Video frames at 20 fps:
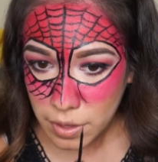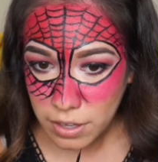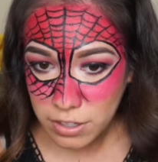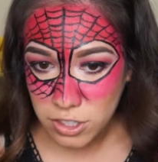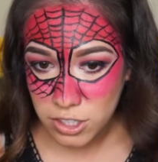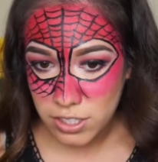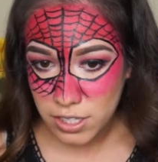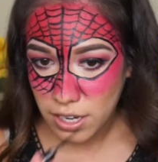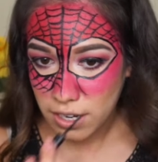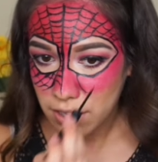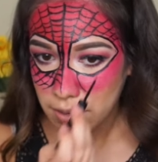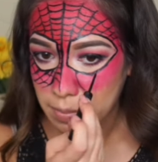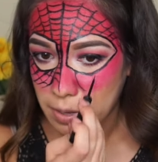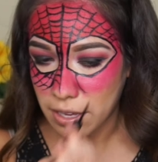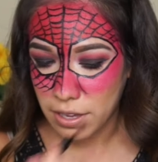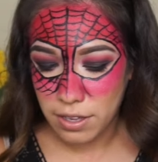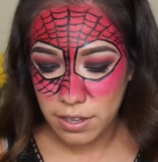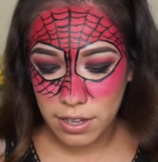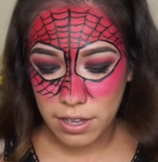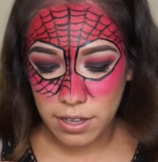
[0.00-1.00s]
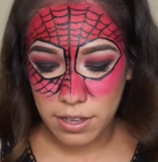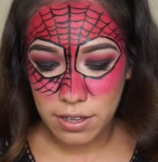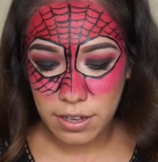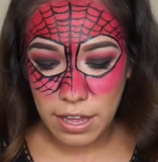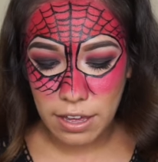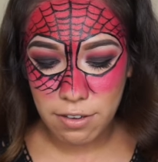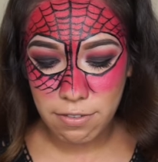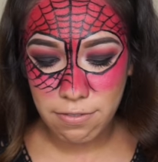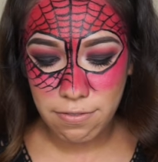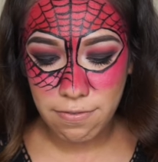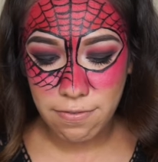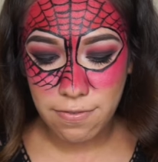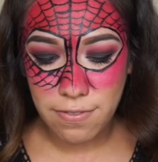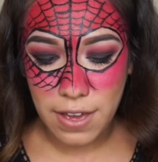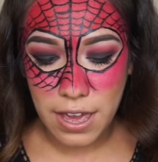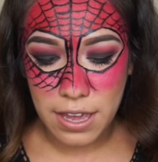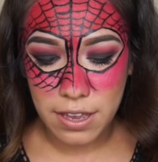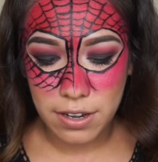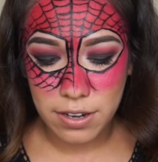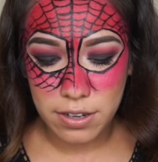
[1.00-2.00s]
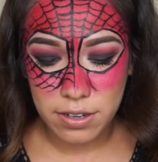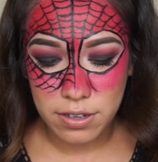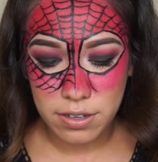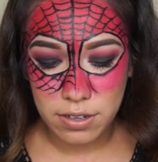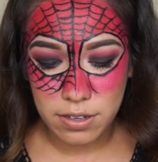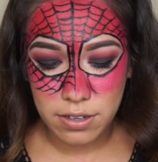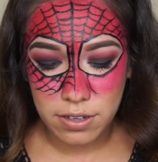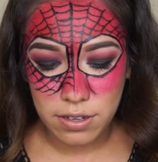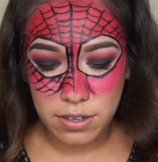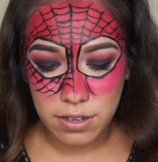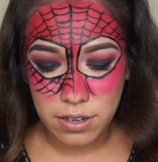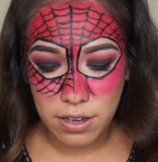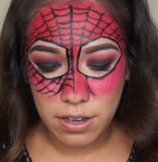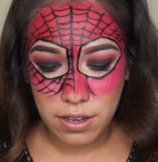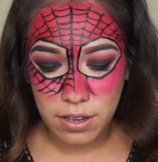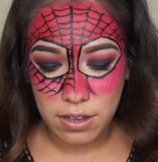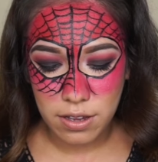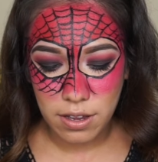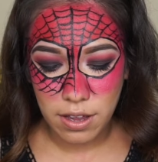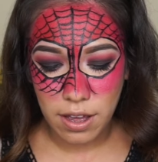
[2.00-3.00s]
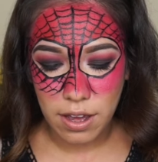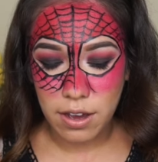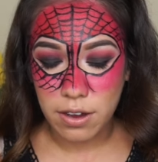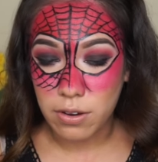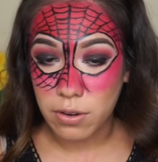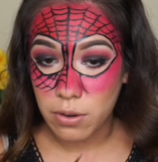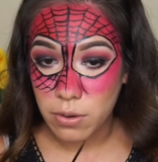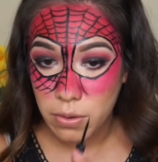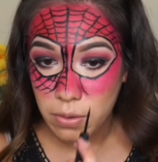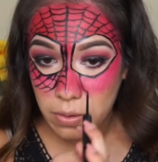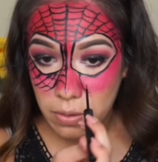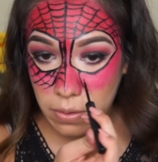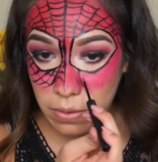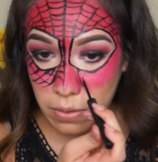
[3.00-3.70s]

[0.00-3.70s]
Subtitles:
And just kind of make it like fade out.